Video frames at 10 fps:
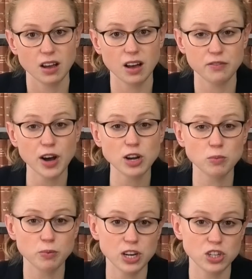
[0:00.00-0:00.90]
A final
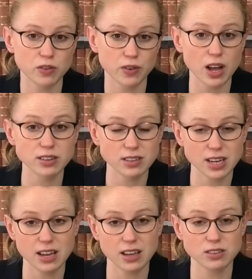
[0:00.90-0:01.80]
breach of
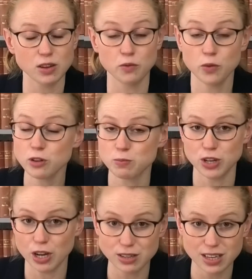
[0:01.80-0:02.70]
undertaking's enforcement
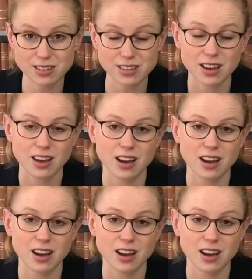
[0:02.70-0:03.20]
notice